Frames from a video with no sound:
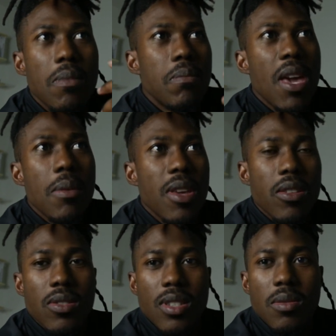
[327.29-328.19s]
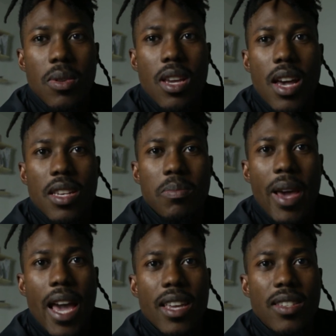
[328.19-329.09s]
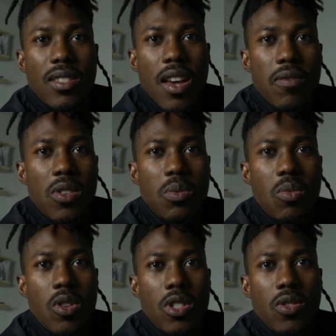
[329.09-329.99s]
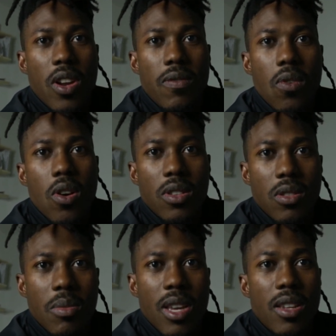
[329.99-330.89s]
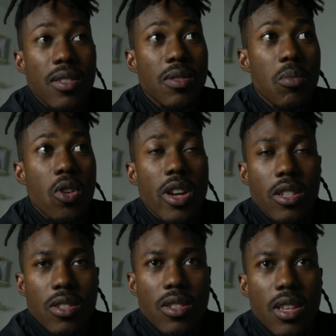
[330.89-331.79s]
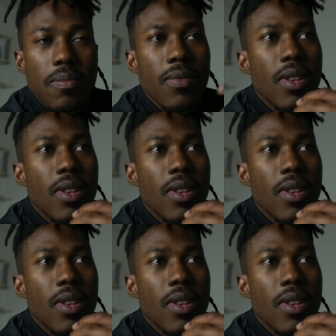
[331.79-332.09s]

Maybe it was just because back end stuff was more straightforward to me and more interesting.